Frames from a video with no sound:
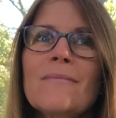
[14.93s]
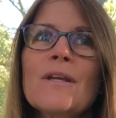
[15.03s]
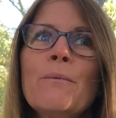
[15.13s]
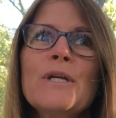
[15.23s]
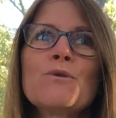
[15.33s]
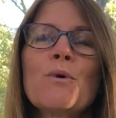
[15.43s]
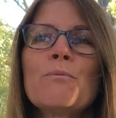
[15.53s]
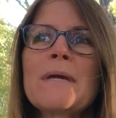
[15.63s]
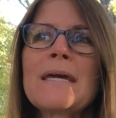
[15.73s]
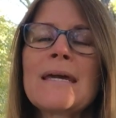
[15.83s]
which will
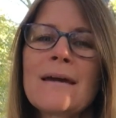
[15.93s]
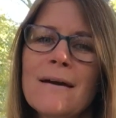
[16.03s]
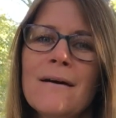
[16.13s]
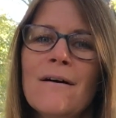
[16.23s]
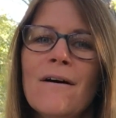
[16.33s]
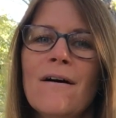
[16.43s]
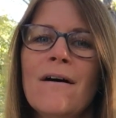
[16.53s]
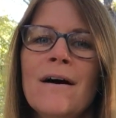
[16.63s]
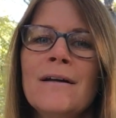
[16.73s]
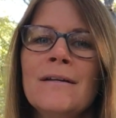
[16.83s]
be
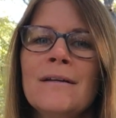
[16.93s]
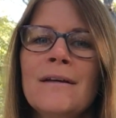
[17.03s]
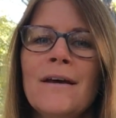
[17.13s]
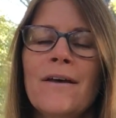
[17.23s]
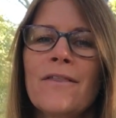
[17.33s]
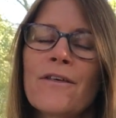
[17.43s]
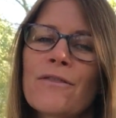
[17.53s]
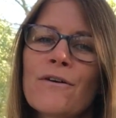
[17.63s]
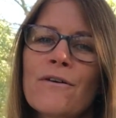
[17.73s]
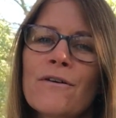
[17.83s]
on the
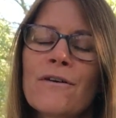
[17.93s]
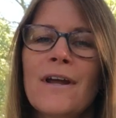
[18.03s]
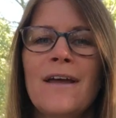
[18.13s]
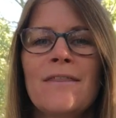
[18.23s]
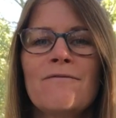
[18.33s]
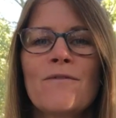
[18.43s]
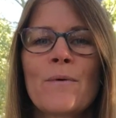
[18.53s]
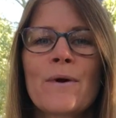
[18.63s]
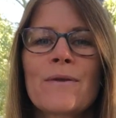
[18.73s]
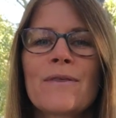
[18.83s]
3rd and the
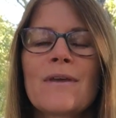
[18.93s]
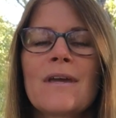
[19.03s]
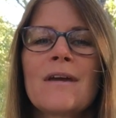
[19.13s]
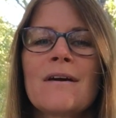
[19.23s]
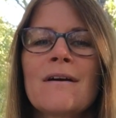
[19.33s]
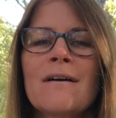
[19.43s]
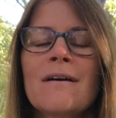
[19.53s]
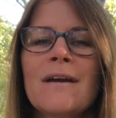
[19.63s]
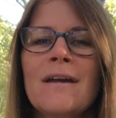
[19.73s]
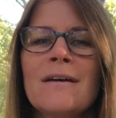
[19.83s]
4th here
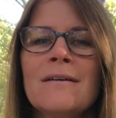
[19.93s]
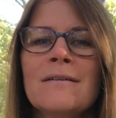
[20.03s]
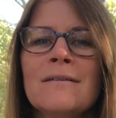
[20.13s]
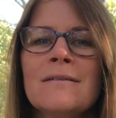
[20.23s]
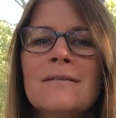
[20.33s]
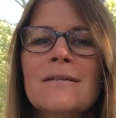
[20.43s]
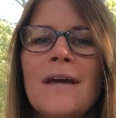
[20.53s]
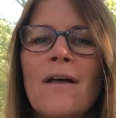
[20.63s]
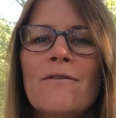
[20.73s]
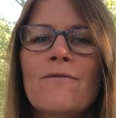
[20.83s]
in
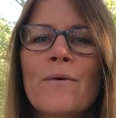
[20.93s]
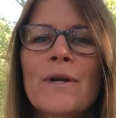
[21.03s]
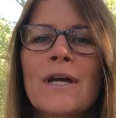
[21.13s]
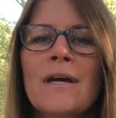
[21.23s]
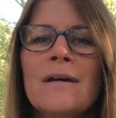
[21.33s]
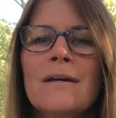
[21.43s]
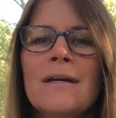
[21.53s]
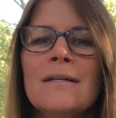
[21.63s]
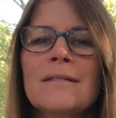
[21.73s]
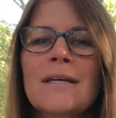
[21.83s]
California.
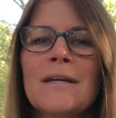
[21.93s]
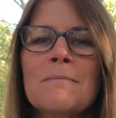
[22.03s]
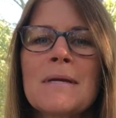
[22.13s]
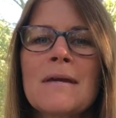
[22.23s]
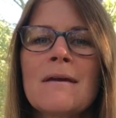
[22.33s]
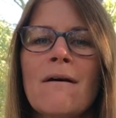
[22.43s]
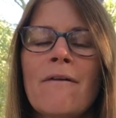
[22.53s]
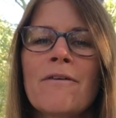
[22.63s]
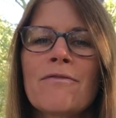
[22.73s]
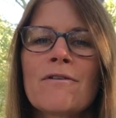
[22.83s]
It's going to be
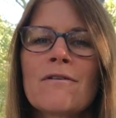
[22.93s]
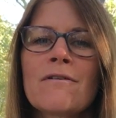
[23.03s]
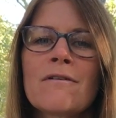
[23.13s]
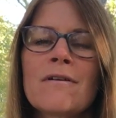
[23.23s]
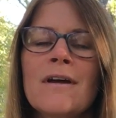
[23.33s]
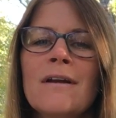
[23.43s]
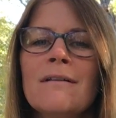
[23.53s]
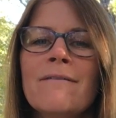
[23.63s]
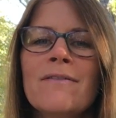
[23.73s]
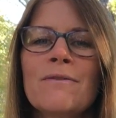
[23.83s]
on the 3rd at
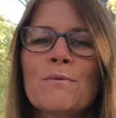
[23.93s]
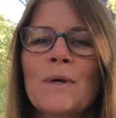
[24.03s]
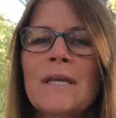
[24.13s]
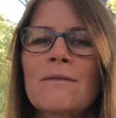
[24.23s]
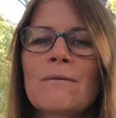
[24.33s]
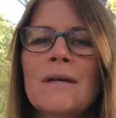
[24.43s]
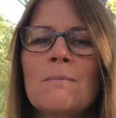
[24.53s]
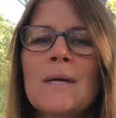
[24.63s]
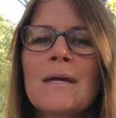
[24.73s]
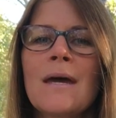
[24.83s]
11:23
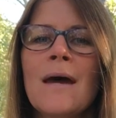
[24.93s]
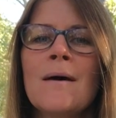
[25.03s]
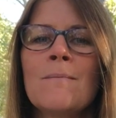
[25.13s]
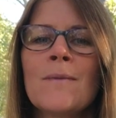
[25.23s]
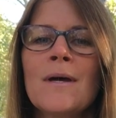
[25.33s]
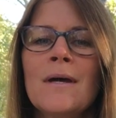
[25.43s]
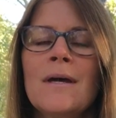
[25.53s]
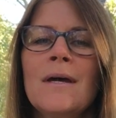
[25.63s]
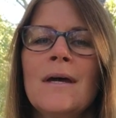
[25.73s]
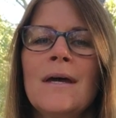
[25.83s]
p.m.
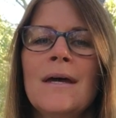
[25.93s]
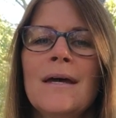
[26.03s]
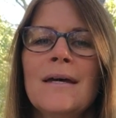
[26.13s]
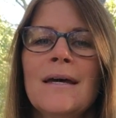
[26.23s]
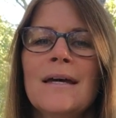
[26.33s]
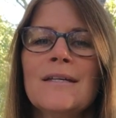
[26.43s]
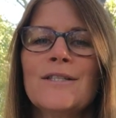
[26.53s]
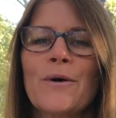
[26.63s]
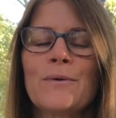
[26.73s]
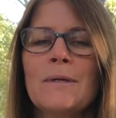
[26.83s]

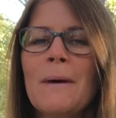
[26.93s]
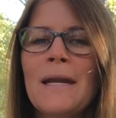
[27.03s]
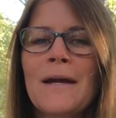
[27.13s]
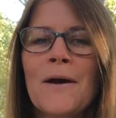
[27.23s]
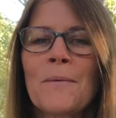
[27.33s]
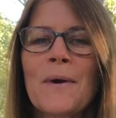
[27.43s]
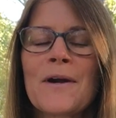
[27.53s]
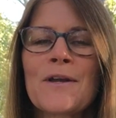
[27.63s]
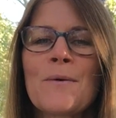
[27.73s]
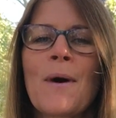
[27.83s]
So, depending on where
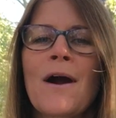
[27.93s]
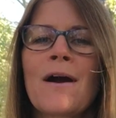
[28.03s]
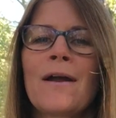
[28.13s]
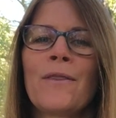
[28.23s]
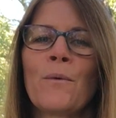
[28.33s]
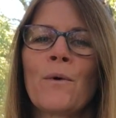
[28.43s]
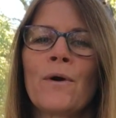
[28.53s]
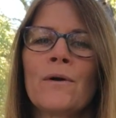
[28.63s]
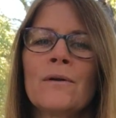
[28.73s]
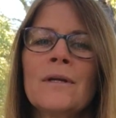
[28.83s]
you are in the
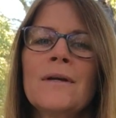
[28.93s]
world,